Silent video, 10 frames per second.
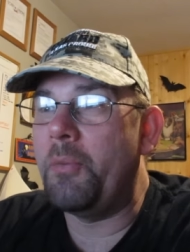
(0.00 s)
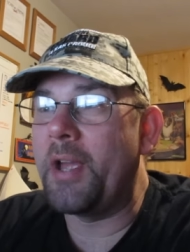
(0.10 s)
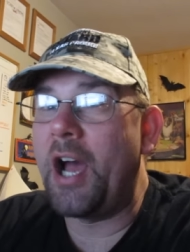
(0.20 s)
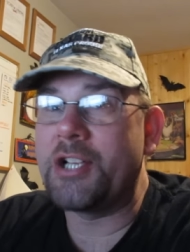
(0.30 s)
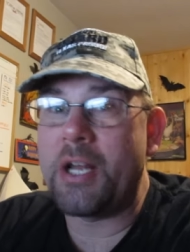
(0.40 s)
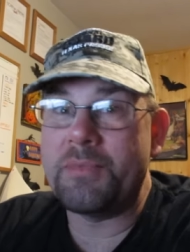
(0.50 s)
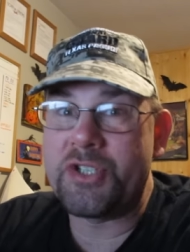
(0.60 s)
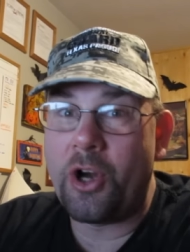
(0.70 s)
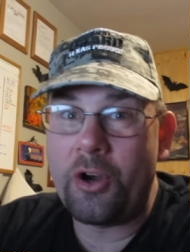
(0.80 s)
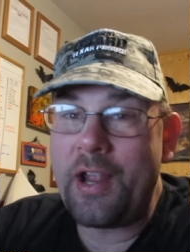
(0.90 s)
Oh my gosh, I'm
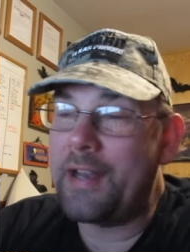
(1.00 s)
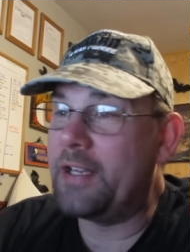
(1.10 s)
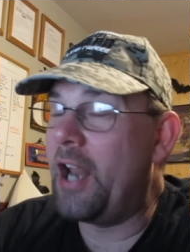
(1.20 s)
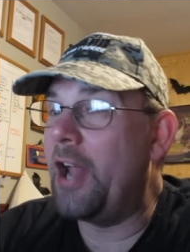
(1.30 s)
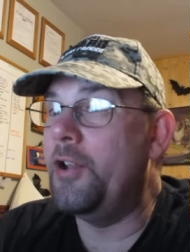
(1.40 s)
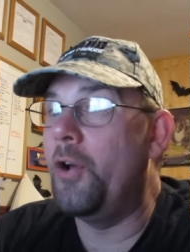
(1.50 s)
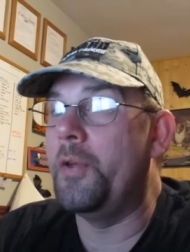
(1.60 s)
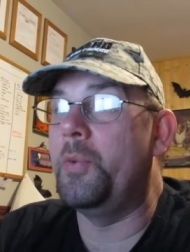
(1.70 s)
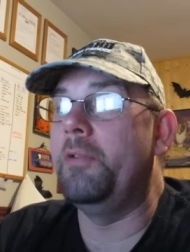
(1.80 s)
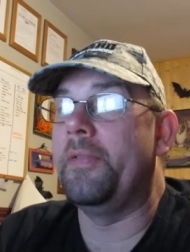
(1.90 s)
sorry. I did not know
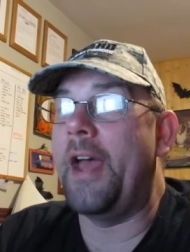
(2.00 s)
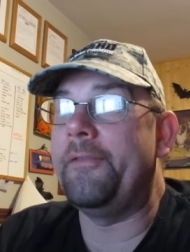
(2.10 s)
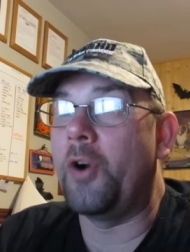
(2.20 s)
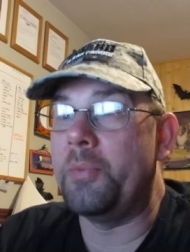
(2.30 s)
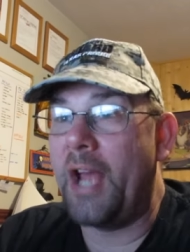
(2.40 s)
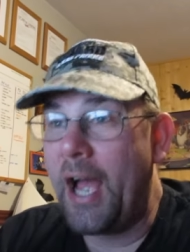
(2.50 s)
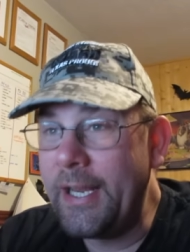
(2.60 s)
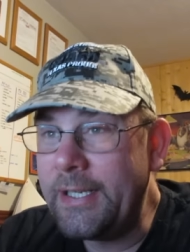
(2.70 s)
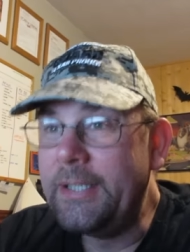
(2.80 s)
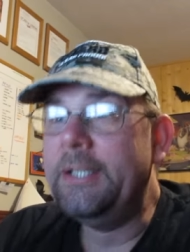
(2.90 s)
that we were that far
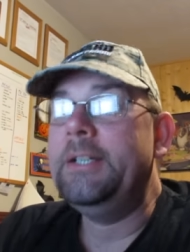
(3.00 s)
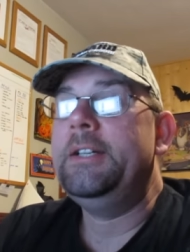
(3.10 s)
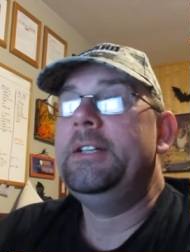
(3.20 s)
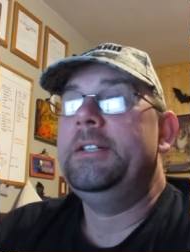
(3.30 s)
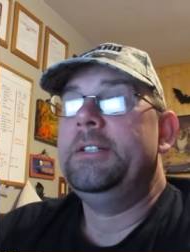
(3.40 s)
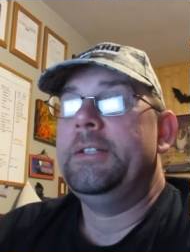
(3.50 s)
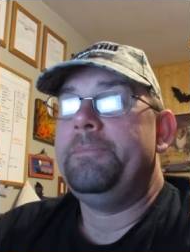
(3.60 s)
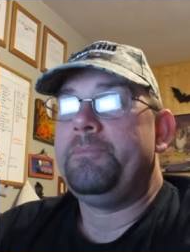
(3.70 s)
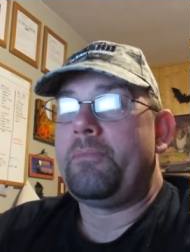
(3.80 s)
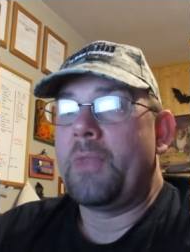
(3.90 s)
behind.
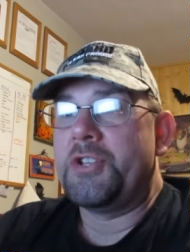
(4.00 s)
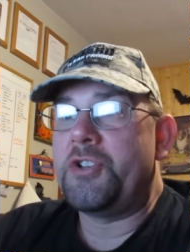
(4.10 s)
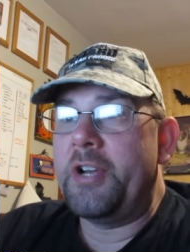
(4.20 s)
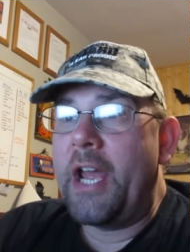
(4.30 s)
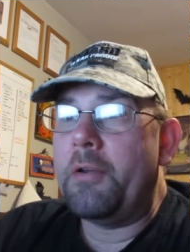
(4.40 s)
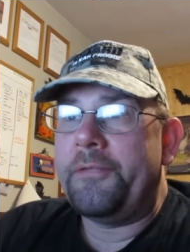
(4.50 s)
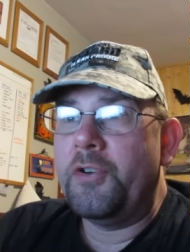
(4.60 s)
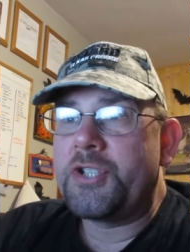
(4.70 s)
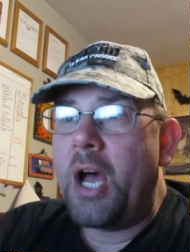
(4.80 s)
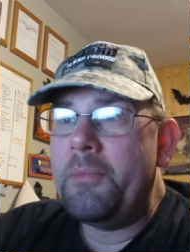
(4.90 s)
Starting out with the
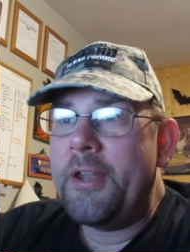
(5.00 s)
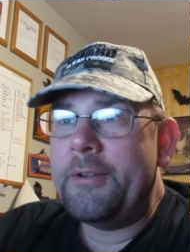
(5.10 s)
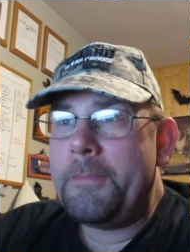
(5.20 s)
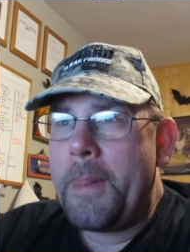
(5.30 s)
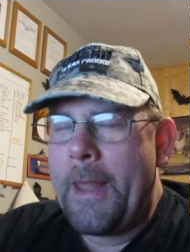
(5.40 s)
first comment.